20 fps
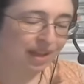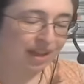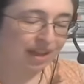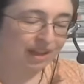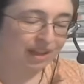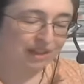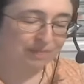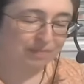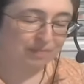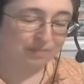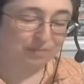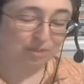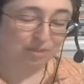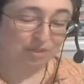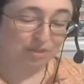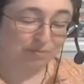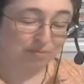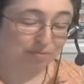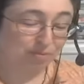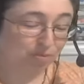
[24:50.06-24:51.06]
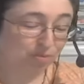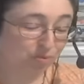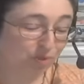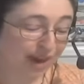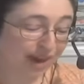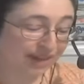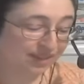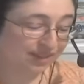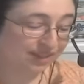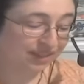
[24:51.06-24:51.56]
Uh,
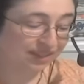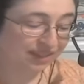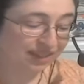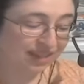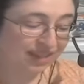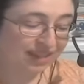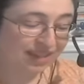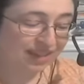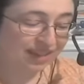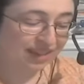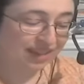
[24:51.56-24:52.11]
surprisingly,